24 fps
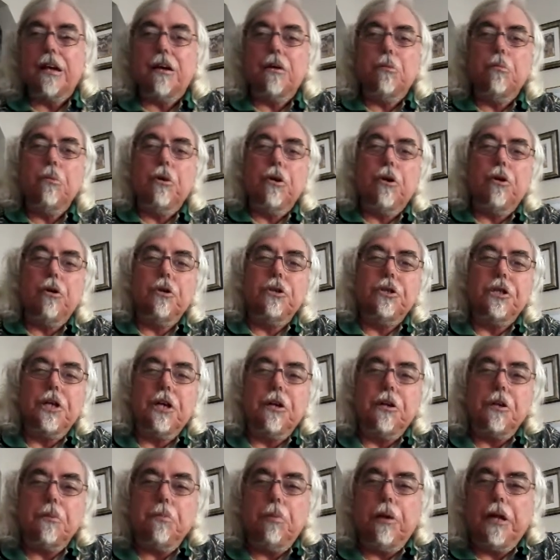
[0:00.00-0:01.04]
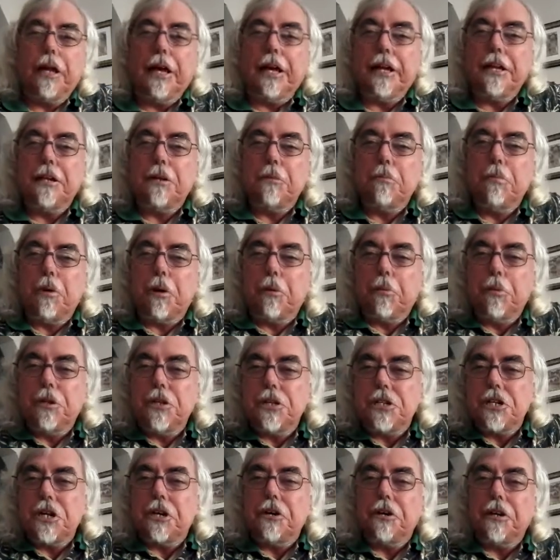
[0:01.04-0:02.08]
We all share the planet, but we
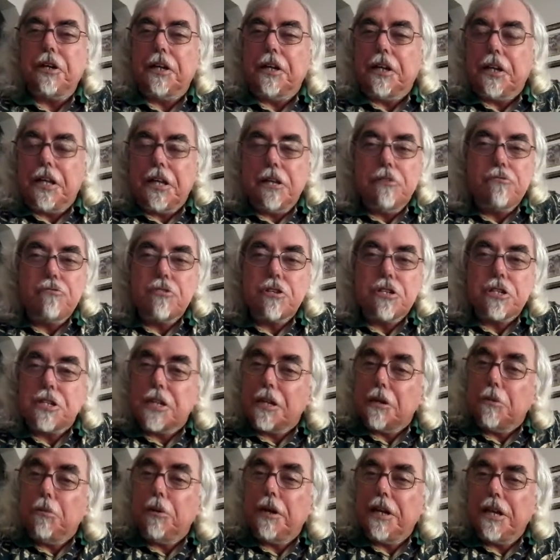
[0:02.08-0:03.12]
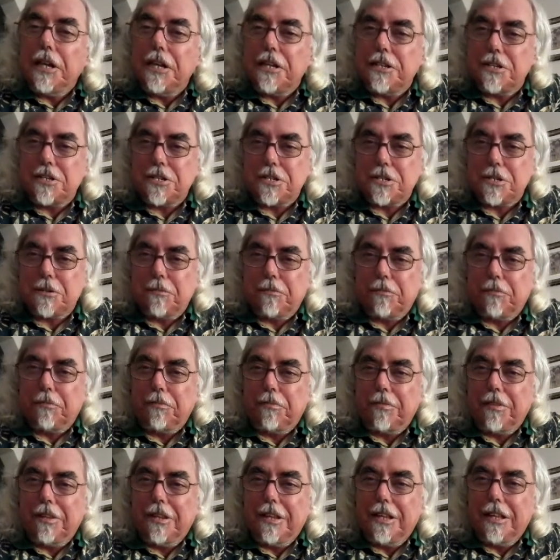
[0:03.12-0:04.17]
share it in interesting ways.
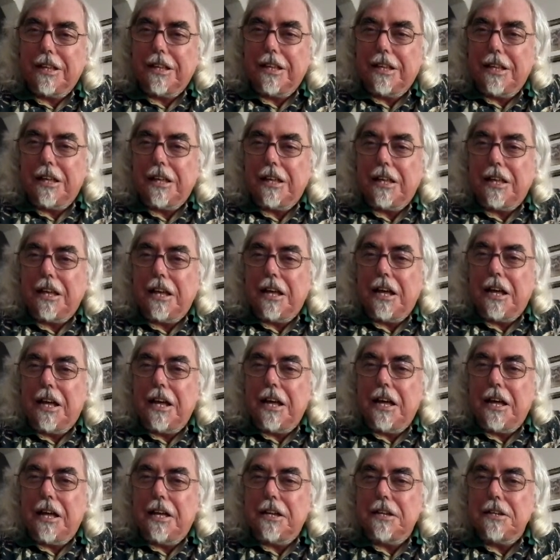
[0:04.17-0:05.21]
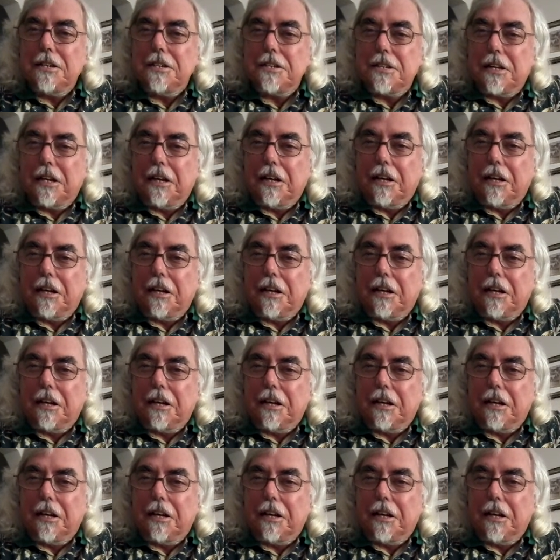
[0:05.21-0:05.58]
And